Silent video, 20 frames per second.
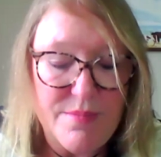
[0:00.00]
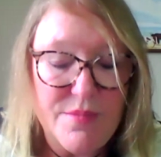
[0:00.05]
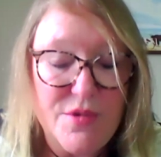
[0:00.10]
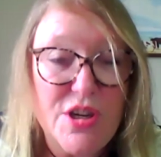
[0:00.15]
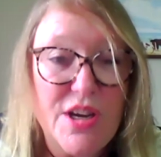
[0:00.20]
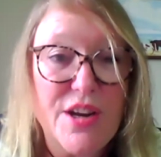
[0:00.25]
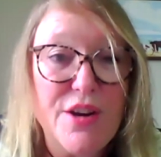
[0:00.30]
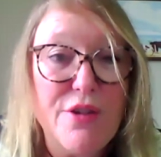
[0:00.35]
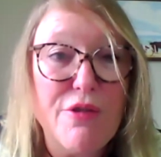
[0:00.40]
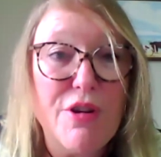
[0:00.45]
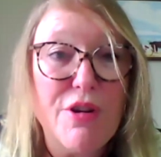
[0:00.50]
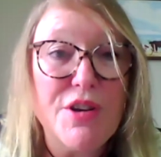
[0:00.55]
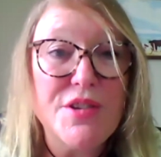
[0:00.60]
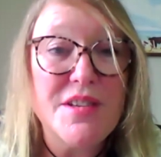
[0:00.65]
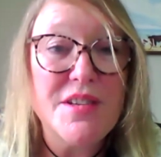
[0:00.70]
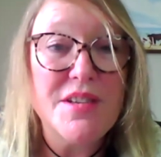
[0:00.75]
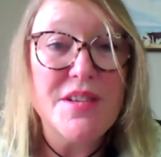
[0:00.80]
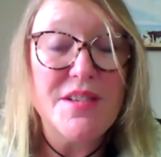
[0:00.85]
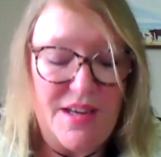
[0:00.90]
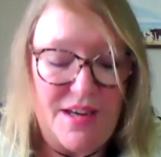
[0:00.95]

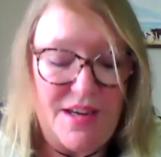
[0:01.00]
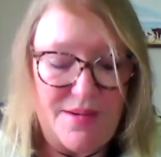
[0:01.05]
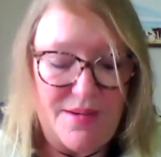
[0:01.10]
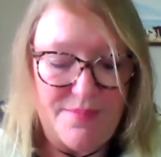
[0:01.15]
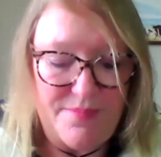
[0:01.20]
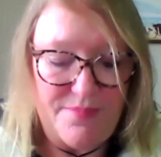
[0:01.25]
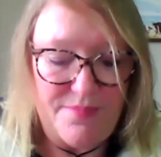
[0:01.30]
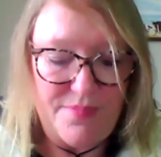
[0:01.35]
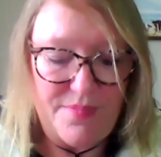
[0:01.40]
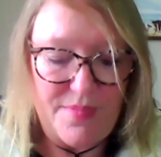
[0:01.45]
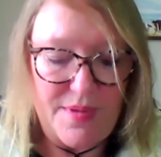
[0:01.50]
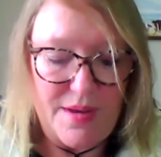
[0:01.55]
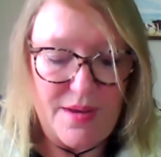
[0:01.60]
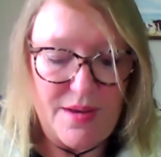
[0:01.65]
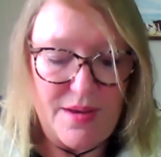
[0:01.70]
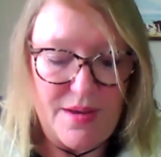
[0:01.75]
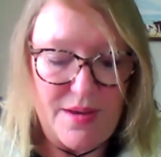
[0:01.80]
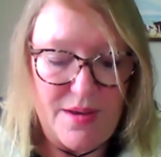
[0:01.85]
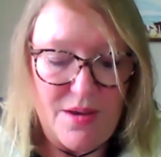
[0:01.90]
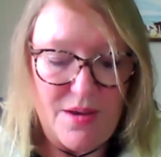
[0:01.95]
Generosity.
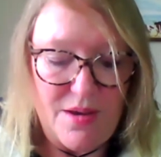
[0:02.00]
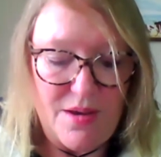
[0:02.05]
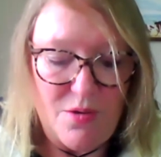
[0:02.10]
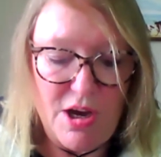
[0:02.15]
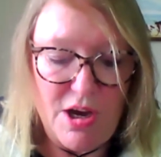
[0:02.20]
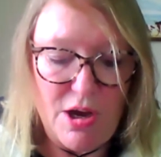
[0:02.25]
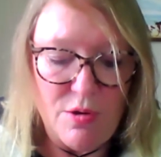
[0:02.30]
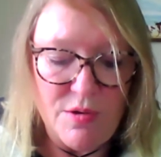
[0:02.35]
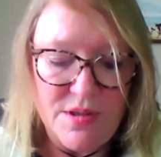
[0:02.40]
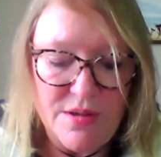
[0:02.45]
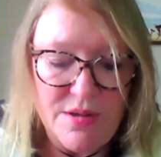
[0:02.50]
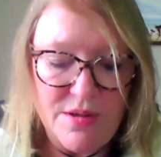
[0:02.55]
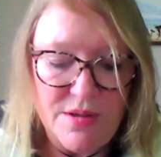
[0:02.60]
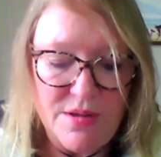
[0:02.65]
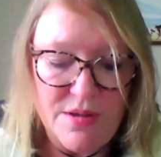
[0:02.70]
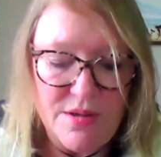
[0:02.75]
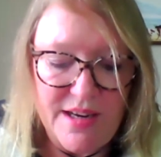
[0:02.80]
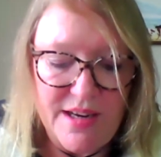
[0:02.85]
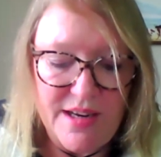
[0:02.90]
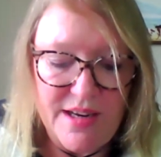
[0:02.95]
We
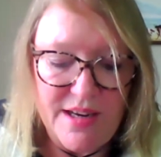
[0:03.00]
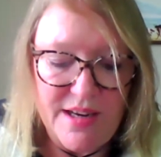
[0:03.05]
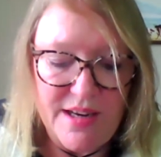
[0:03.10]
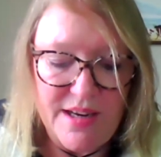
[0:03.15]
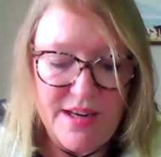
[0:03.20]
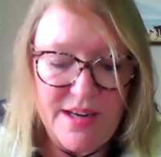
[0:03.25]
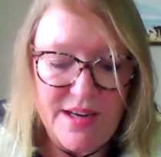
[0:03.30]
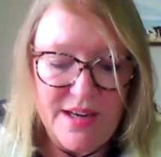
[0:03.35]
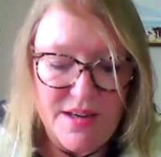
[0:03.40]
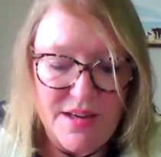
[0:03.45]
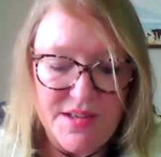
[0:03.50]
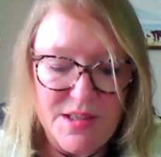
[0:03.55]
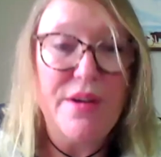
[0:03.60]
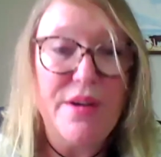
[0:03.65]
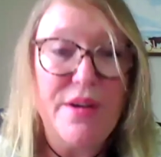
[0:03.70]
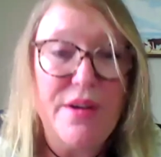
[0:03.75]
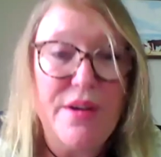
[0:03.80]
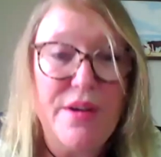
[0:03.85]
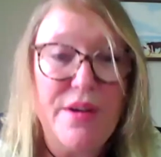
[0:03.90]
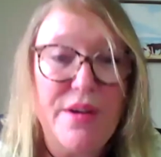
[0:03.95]
cultivate a
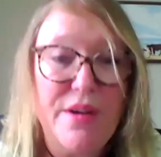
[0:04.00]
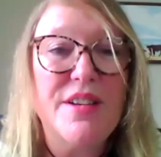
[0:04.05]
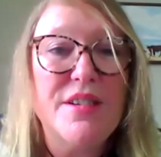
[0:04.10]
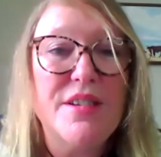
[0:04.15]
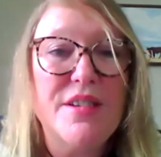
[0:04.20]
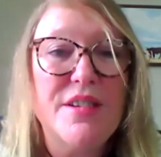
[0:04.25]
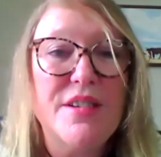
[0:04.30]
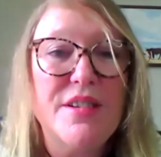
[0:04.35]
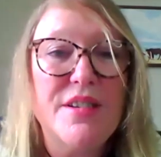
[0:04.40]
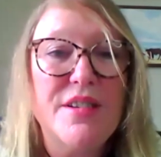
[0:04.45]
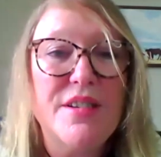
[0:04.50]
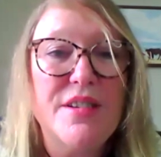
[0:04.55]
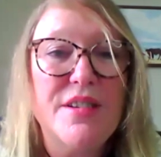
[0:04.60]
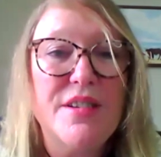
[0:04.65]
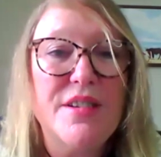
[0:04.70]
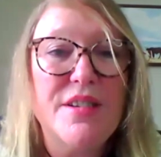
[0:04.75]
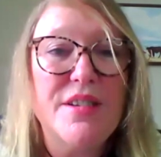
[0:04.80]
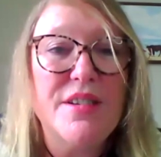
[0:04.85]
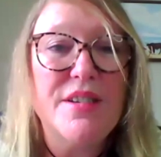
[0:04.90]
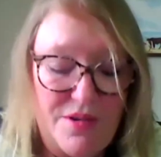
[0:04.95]
spirit of
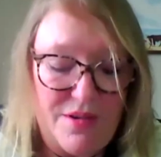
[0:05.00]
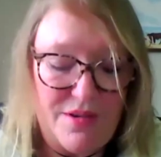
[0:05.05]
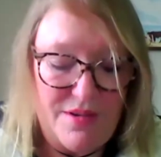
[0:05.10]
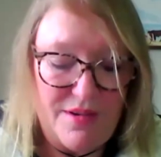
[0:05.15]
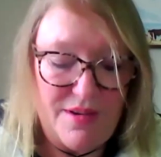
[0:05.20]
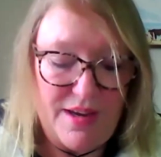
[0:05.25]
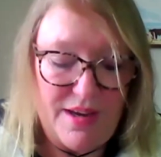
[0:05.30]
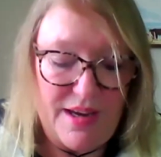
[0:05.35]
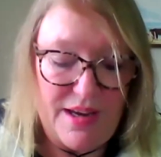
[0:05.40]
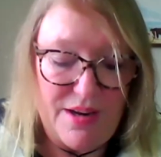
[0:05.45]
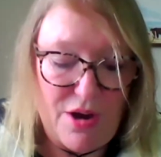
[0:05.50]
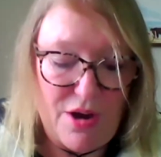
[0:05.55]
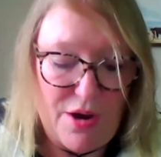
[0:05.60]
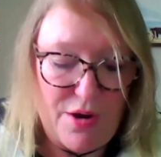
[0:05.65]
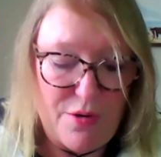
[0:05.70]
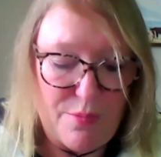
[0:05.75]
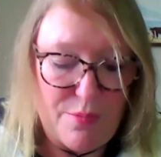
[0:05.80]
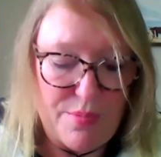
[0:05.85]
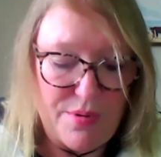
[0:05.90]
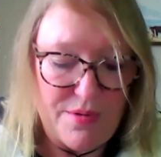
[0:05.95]
gratitude
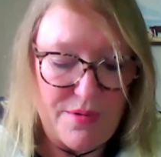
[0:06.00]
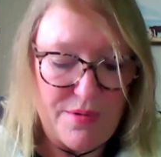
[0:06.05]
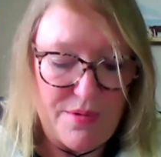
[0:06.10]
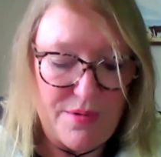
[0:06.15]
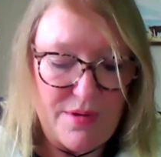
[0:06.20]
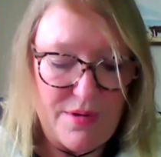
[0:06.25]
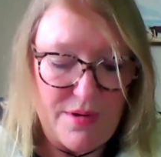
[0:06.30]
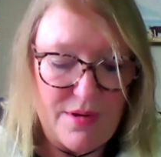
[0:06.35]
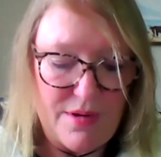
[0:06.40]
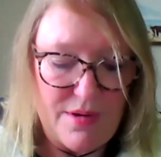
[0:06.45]
and hope.